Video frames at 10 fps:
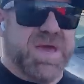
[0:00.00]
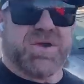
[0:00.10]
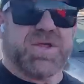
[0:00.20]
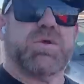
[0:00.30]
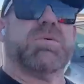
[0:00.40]

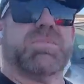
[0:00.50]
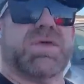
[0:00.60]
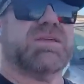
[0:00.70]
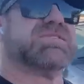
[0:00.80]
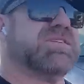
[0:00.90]
better human
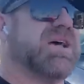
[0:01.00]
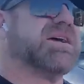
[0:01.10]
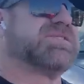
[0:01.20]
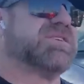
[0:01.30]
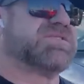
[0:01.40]
beings and
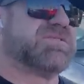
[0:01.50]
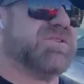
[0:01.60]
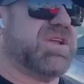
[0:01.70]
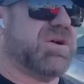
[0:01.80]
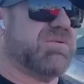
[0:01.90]
not such,
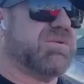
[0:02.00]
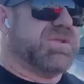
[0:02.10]
you know,